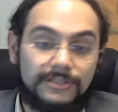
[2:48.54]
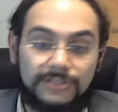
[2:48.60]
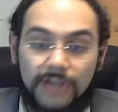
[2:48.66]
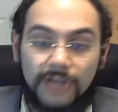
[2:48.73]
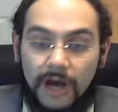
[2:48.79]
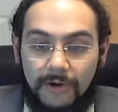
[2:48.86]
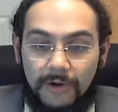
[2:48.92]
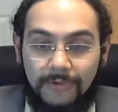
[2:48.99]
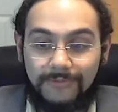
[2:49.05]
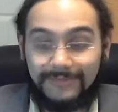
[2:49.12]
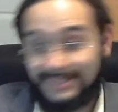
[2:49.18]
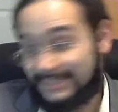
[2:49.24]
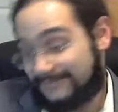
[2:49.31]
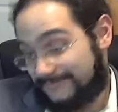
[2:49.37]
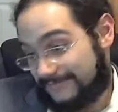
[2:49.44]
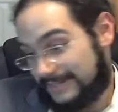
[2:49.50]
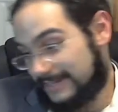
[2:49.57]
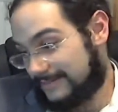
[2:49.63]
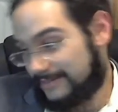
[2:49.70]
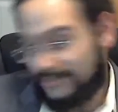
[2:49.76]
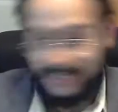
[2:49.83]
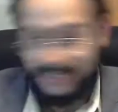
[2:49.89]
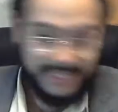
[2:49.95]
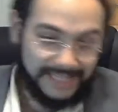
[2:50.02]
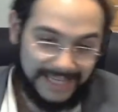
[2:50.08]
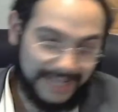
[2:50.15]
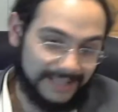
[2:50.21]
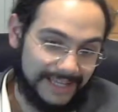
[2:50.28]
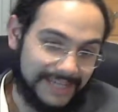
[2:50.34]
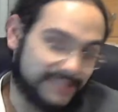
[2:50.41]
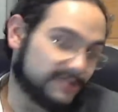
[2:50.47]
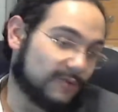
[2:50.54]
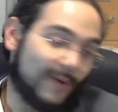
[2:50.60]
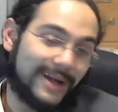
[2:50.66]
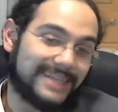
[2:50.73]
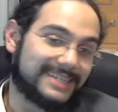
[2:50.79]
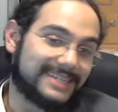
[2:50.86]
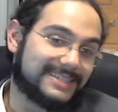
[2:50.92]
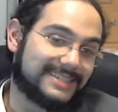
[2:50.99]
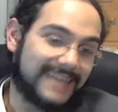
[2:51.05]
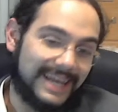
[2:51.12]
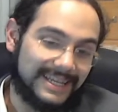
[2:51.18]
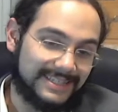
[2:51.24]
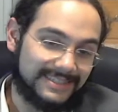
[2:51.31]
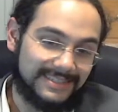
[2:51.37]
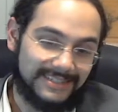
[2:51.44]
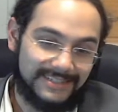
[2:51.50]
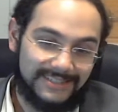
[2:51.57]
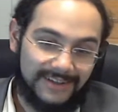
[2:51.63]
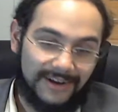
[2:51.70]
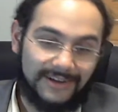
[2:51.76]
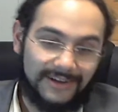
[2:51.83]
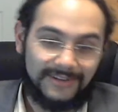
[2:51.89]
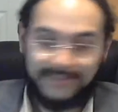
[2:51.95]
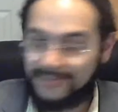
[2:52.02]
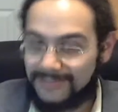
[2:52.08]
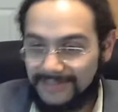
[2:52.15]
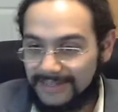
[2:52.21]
So if I don't know, you get like 20 states to start